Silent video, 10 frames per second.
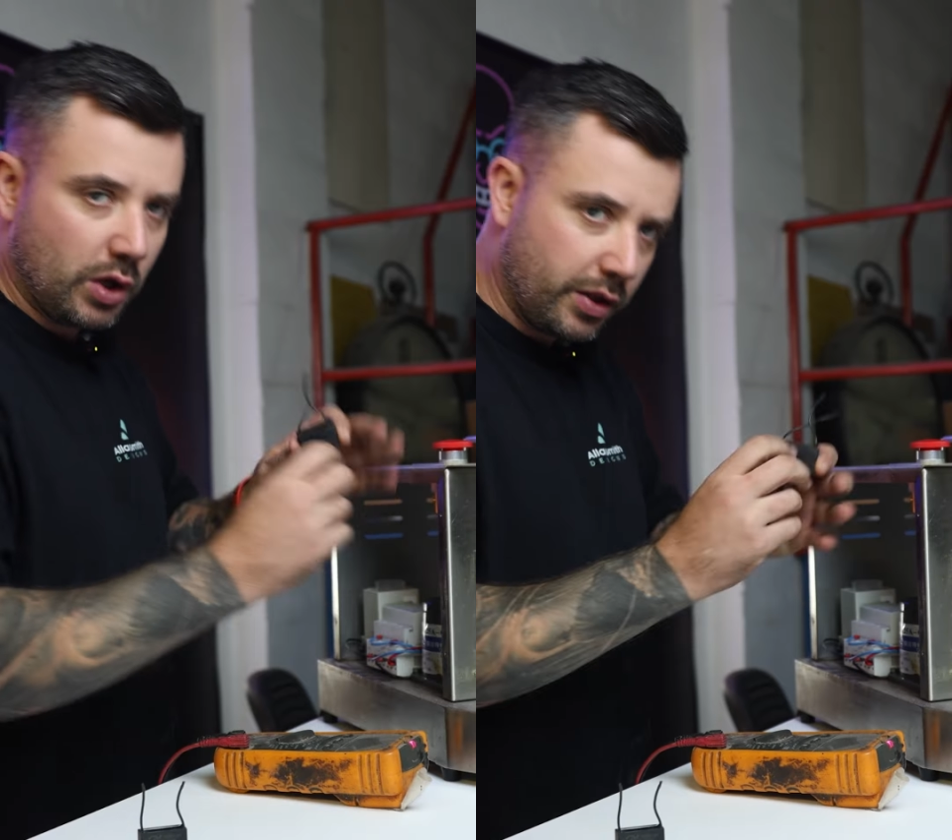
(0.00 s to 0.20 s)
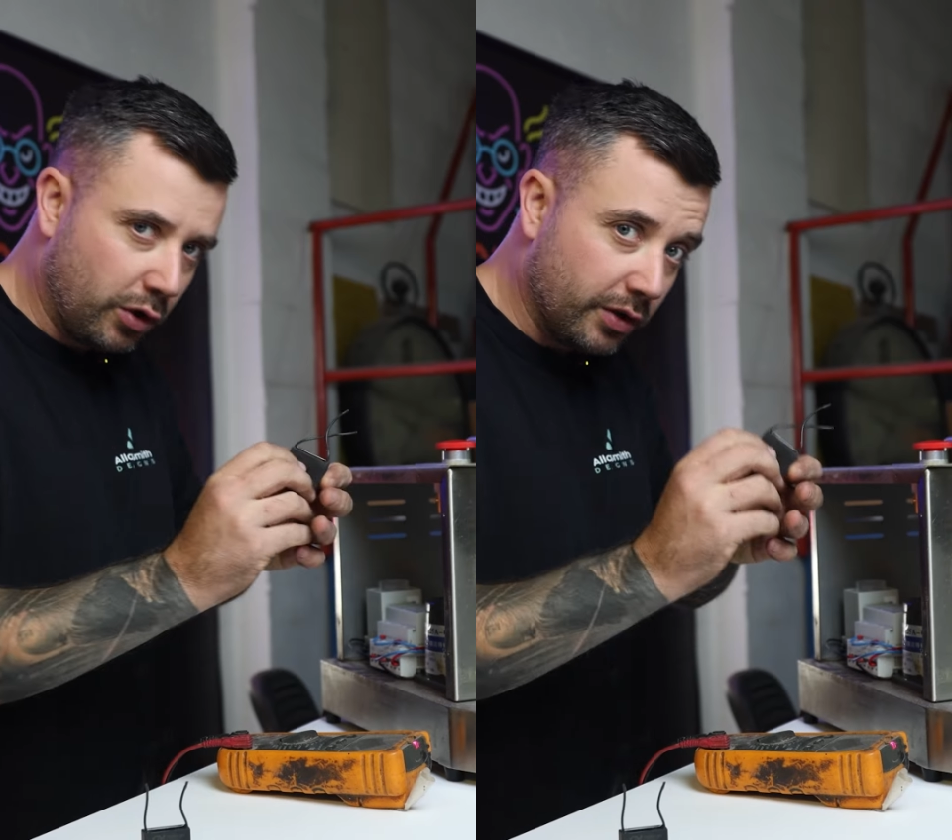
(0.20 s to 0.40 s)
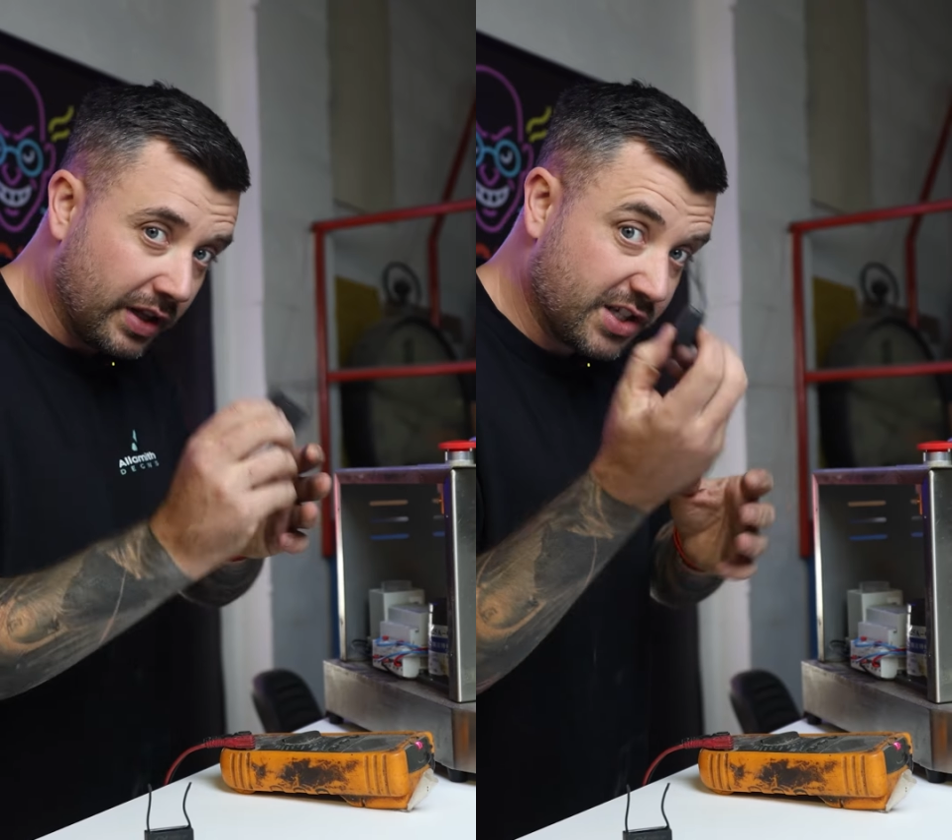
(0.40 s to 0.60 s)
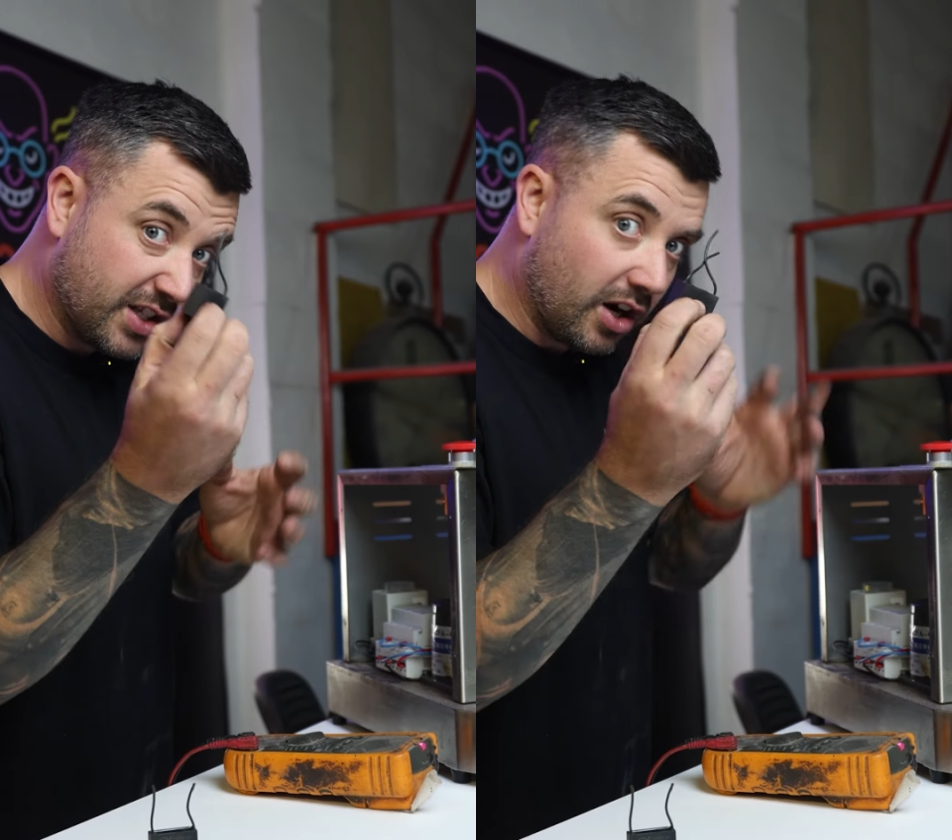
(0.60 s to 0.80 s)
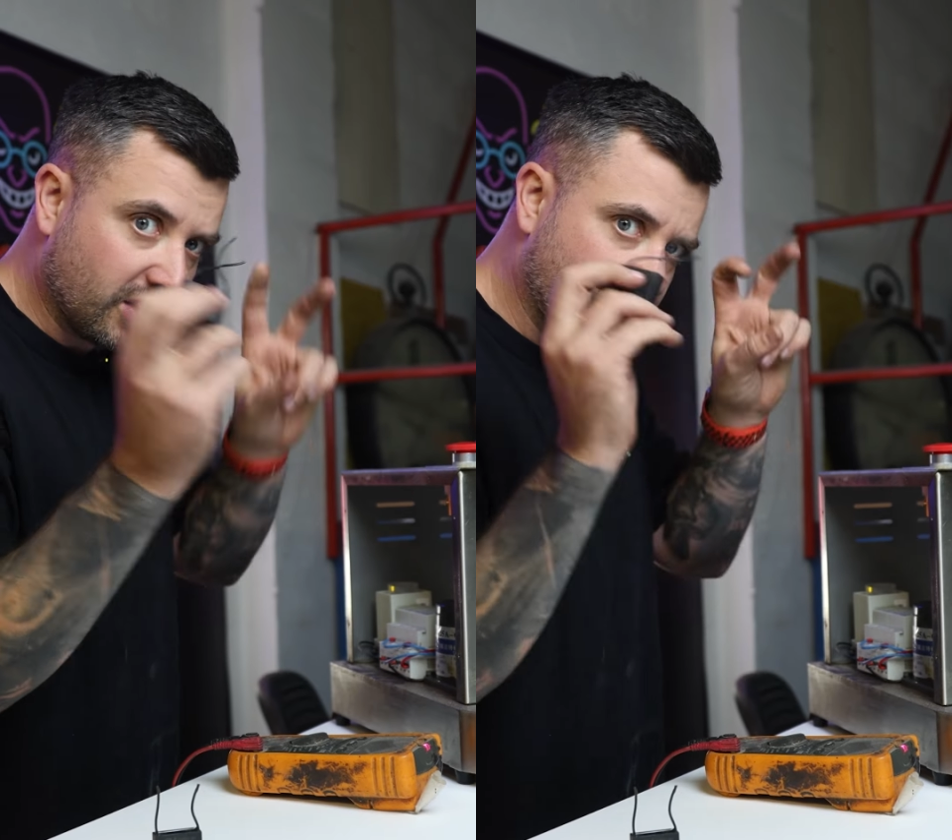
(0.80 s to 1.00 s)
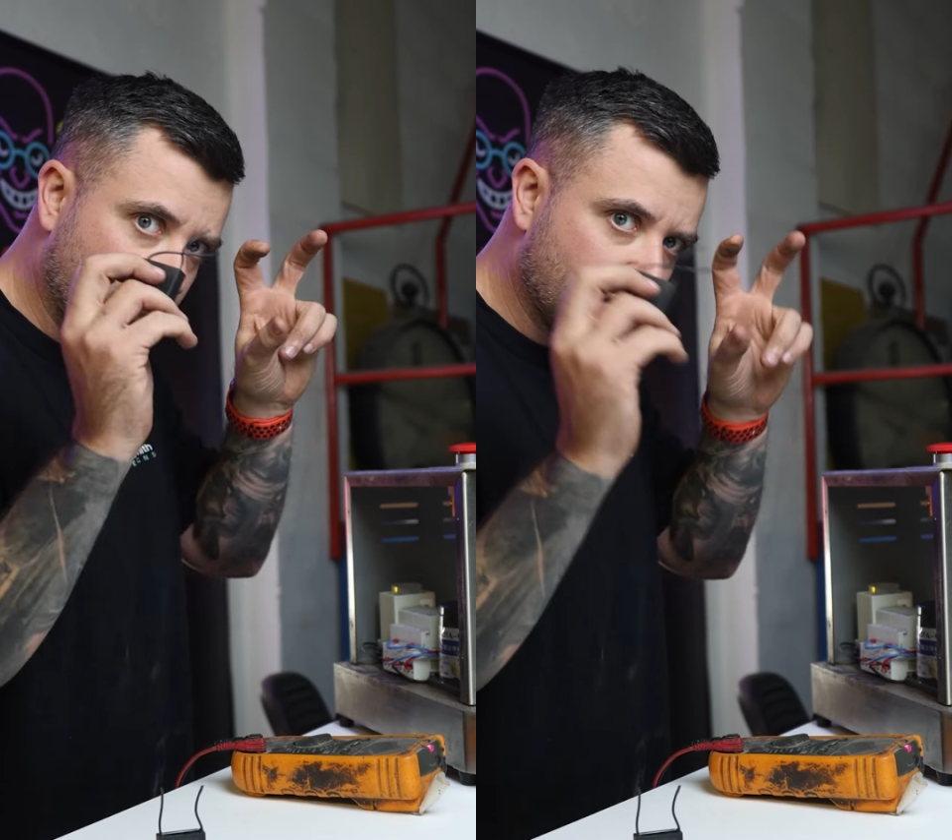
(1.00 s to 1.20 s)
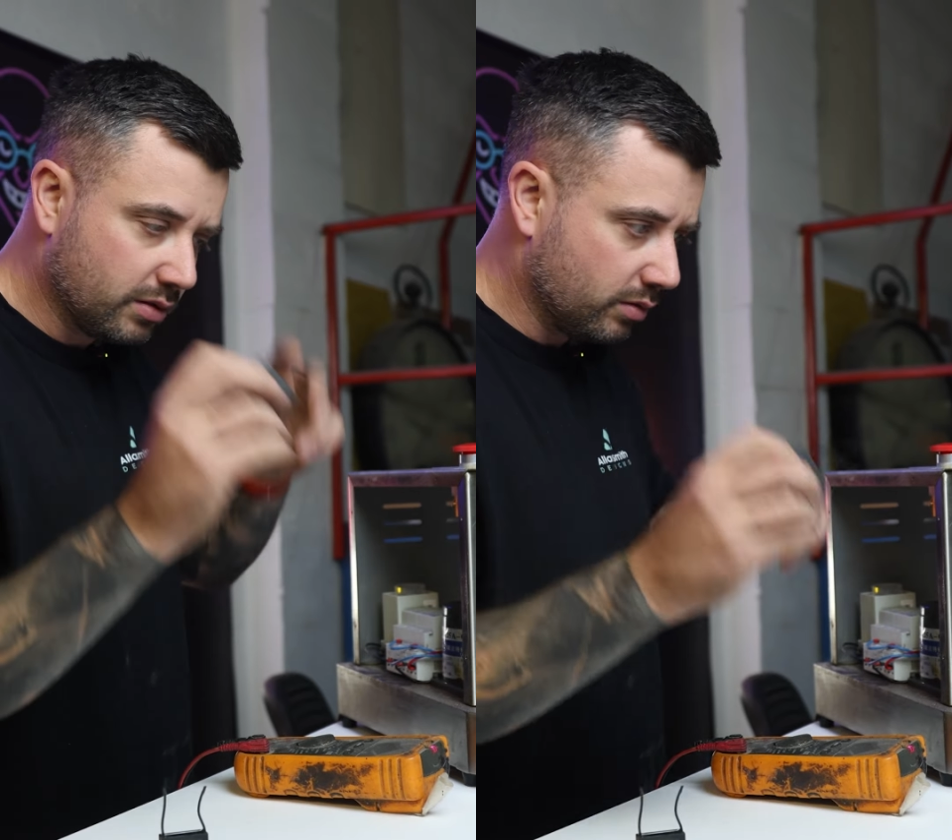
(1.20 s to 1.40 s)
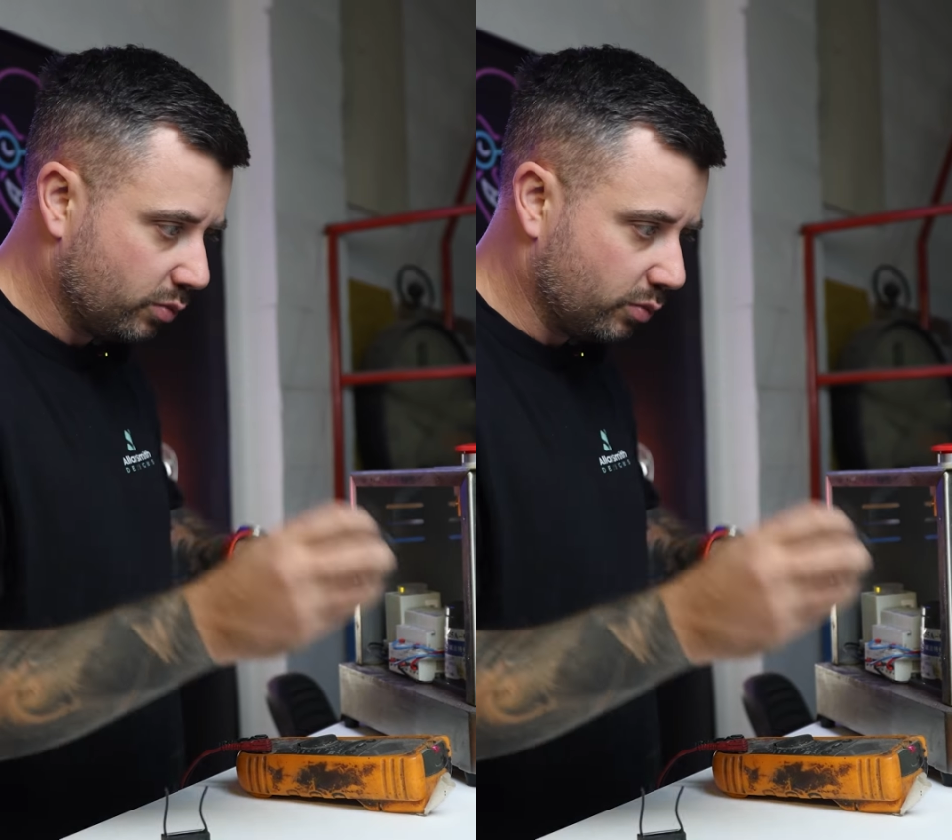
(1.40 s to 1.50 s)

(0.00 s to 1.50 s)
So I thought the starter